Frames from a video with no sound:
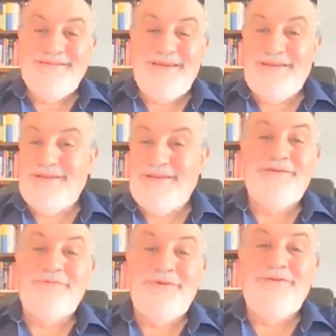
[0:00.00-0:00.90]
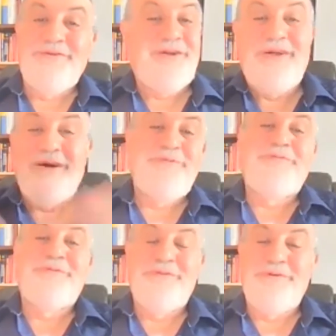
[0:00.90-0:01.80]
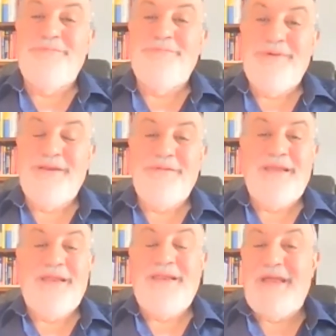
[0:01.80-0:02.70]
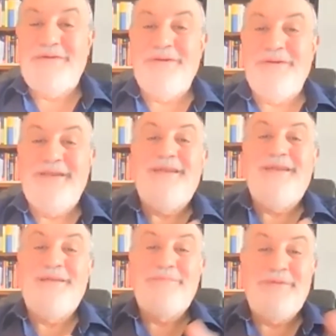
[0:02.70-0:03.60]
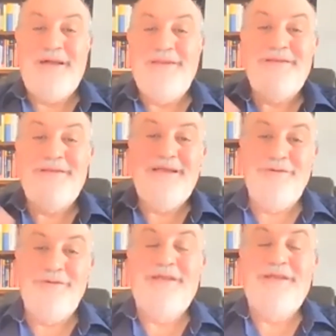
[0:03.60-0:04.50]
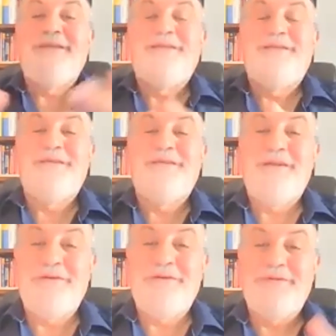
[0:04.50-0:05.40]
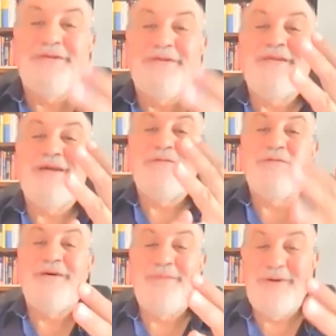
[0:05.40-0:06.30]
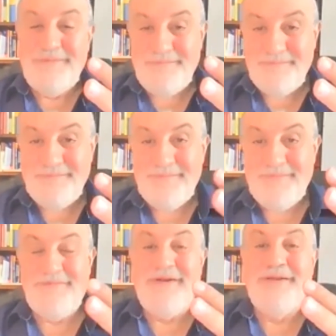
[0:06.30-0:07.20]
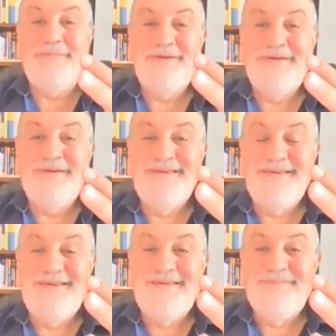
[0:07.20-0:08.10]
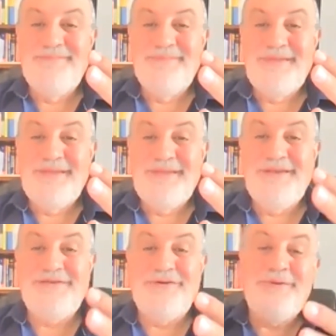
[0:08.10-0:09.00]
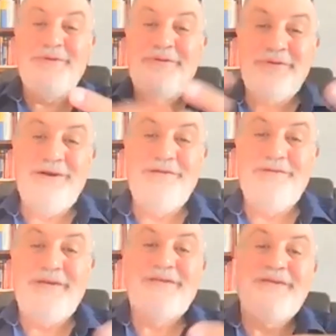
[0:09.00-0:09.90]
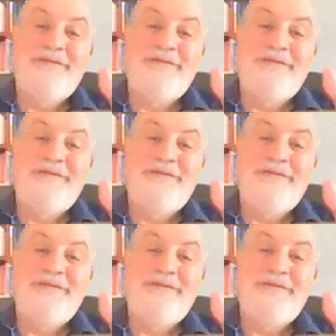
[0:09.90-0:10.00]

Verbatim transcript: In the long run, you're going to outperform anything. And actually, I applied it and looked at it and said, I showed this is how pharma developed it's all because they're convex.